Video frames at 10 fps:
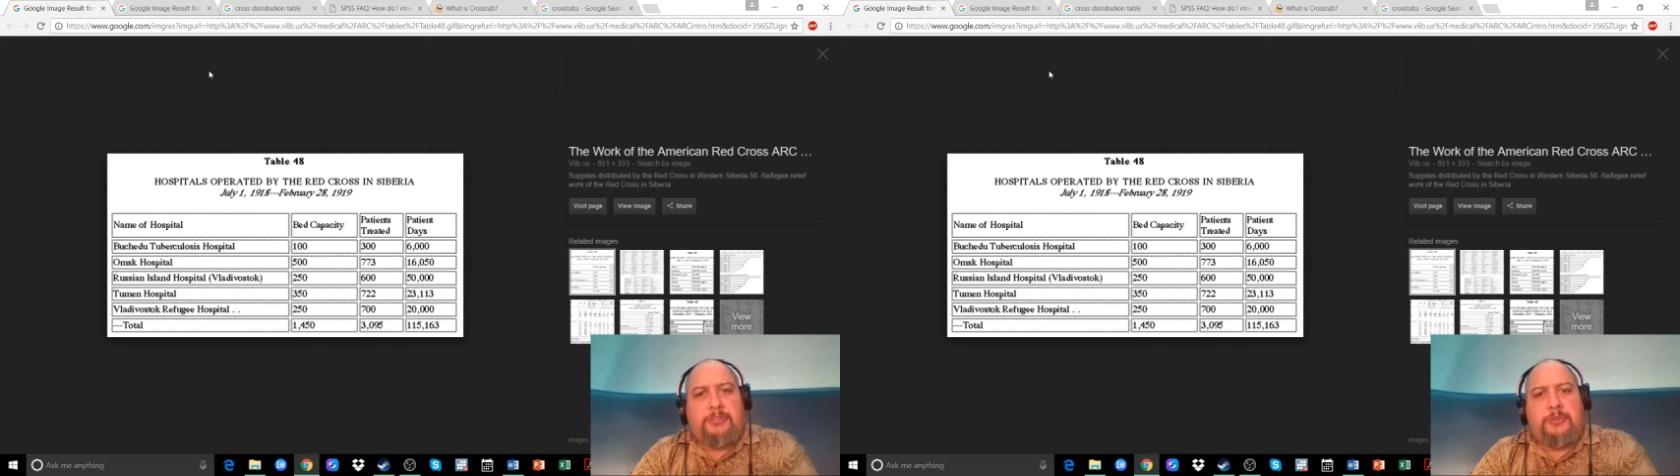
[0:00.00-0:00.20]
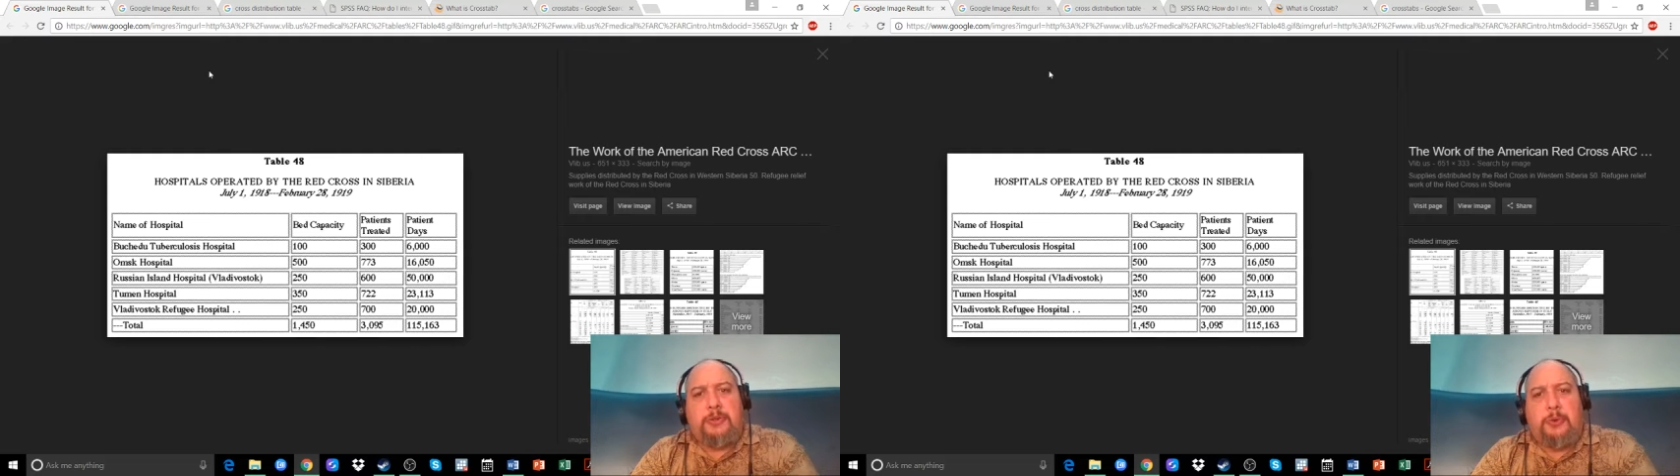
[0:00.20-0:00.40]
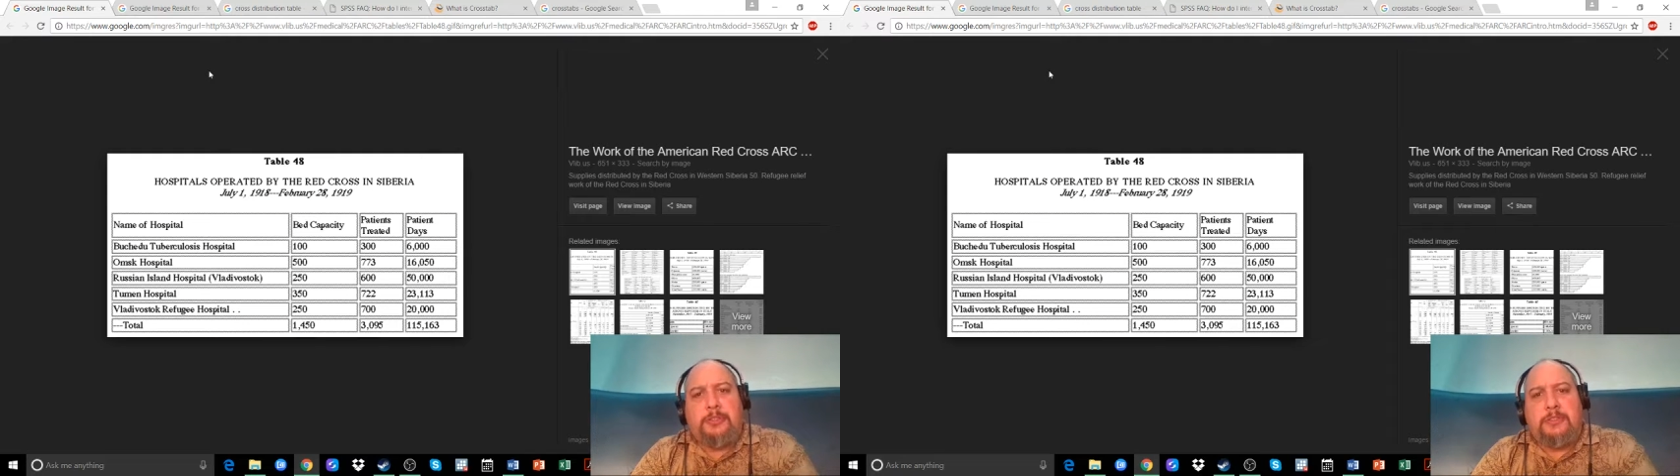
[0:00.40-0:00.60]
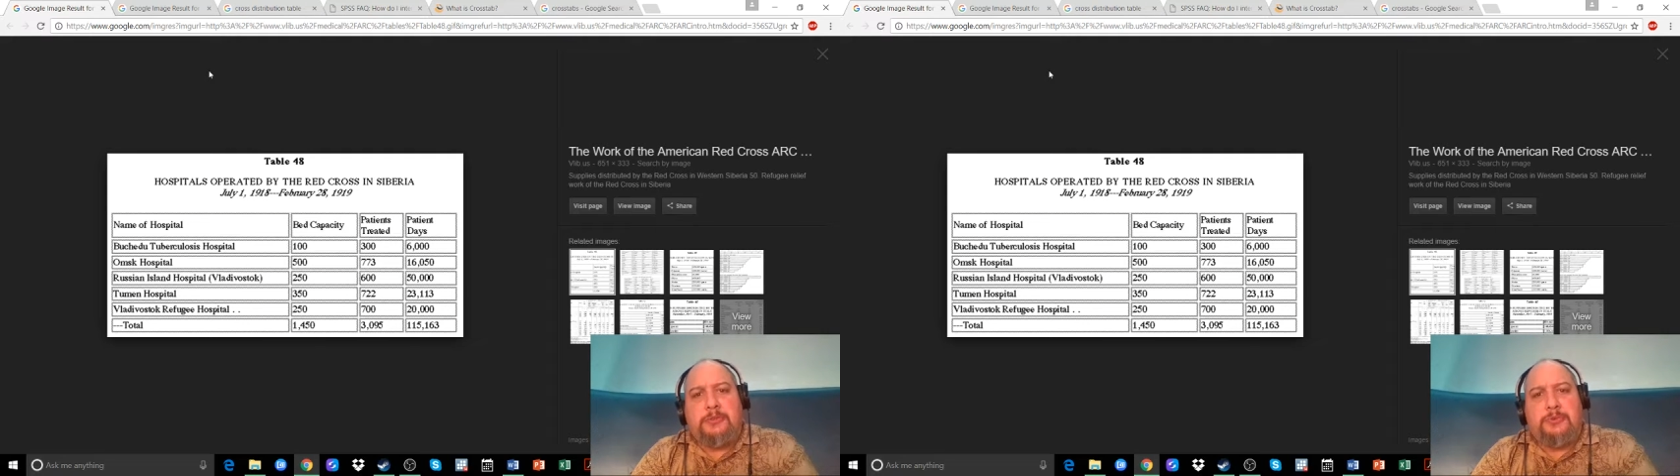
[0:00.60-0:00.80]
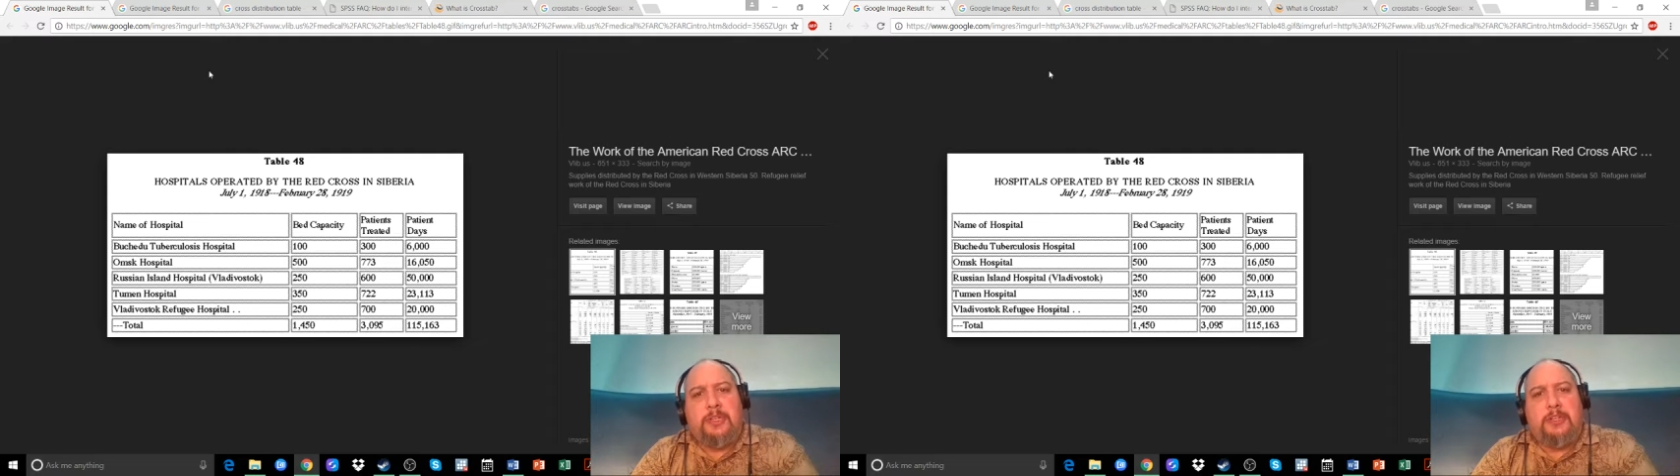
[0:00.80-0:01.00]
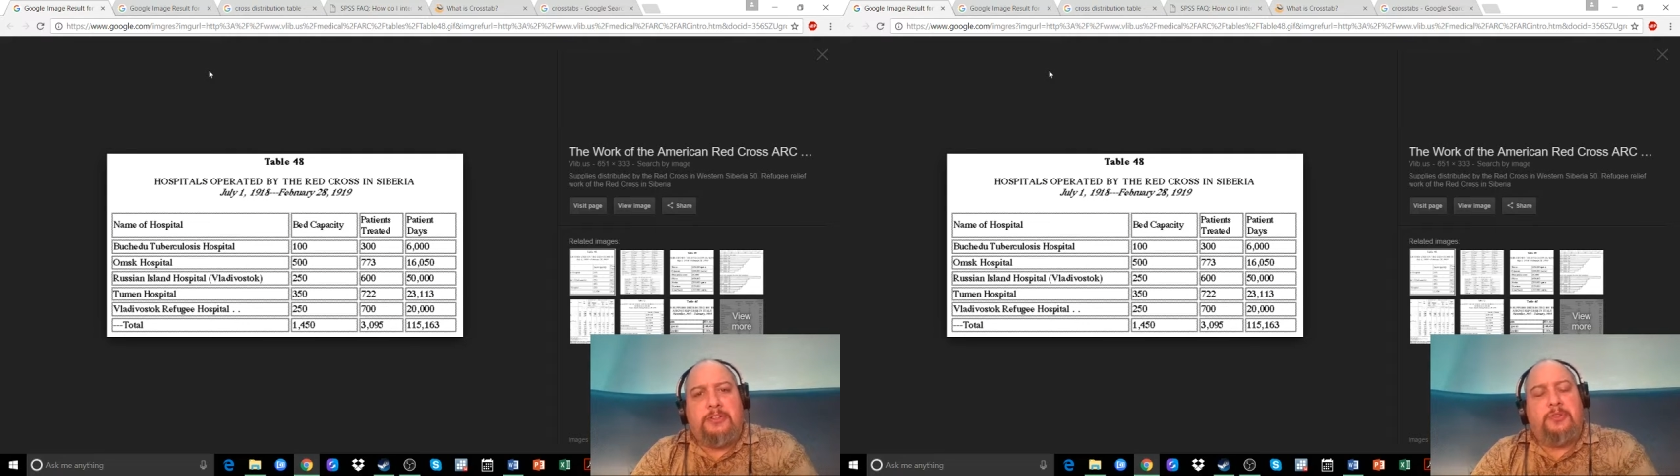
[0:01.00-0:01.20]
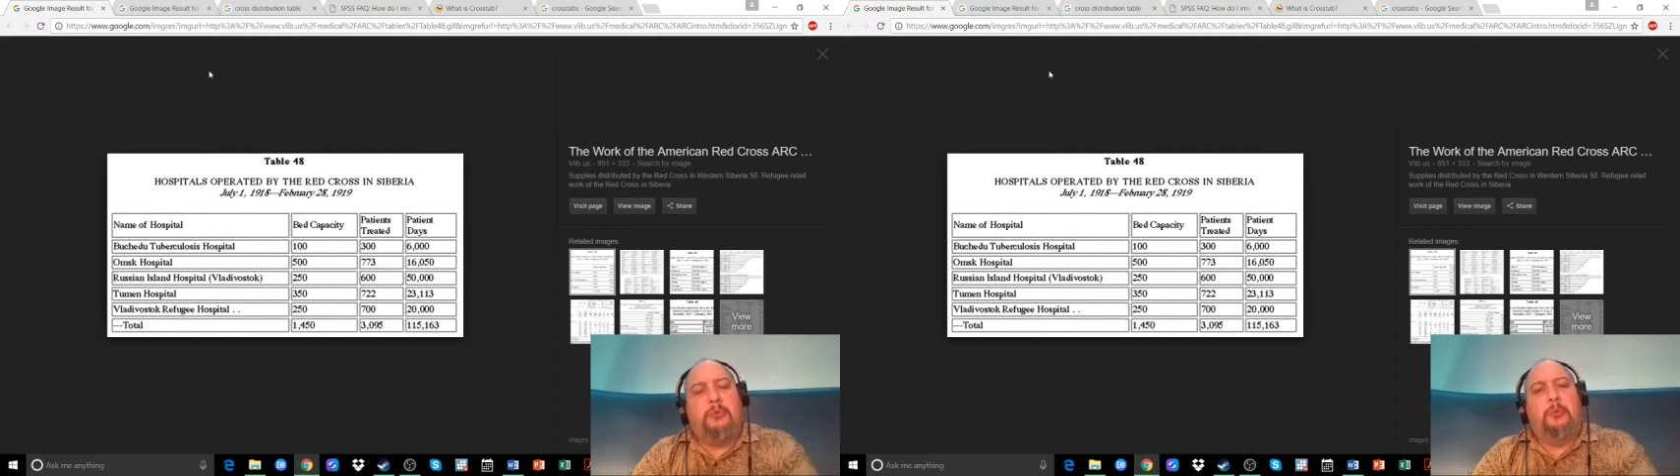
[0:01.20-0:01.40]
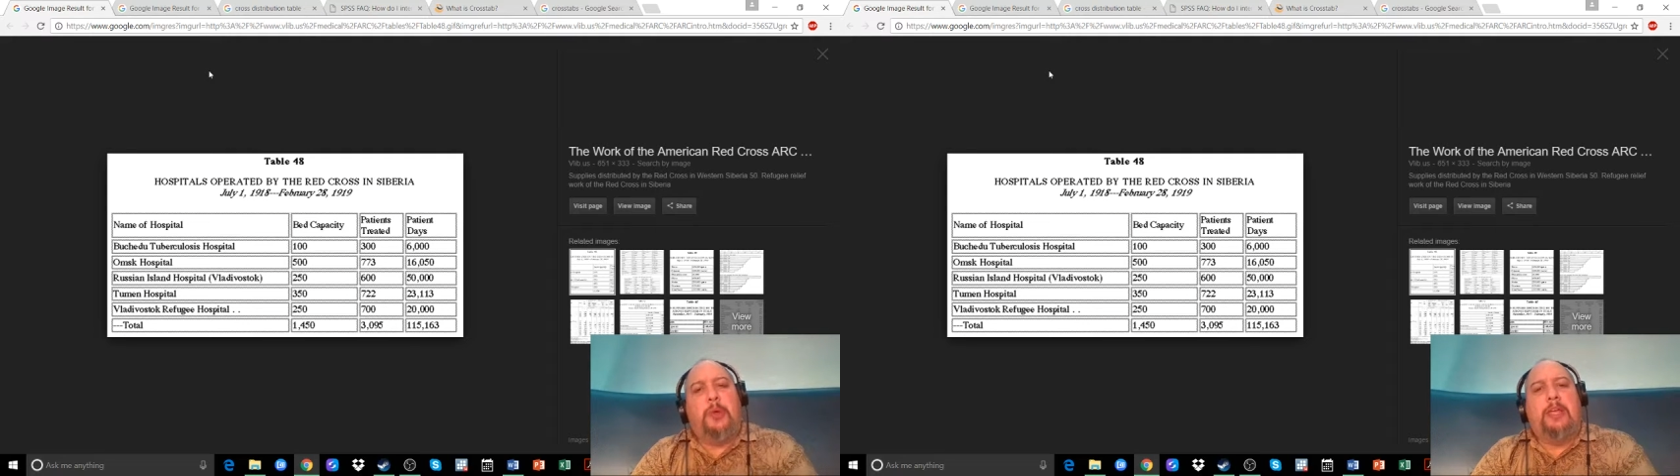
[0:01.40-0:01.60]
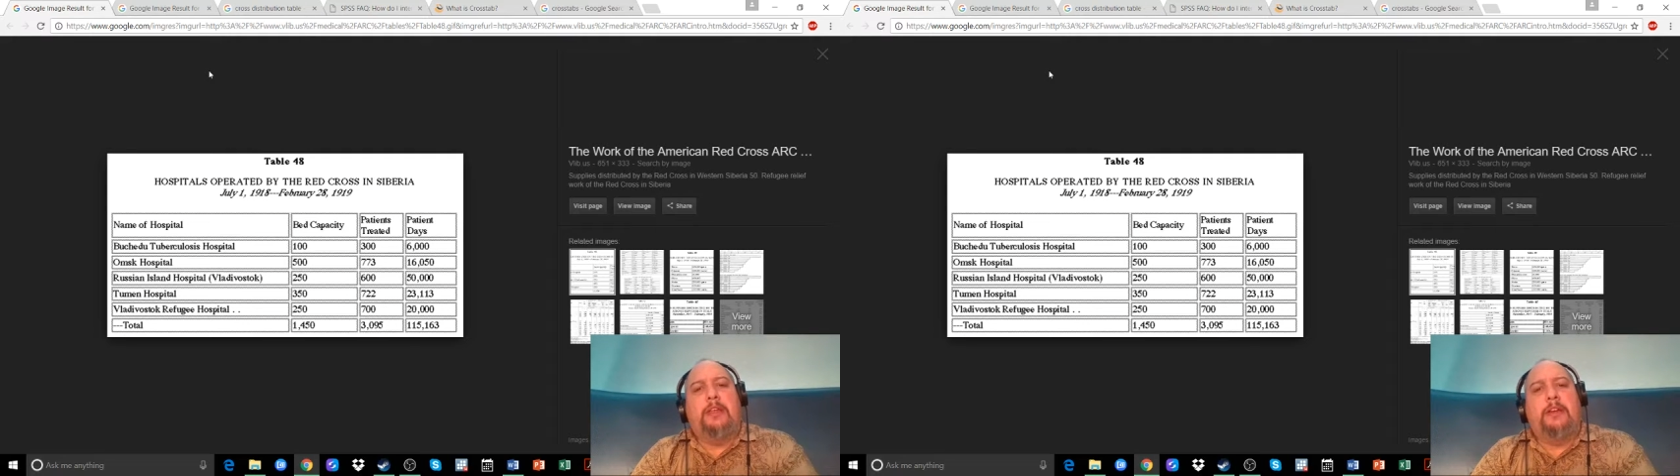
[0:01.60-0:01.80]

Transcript: three questions related to the when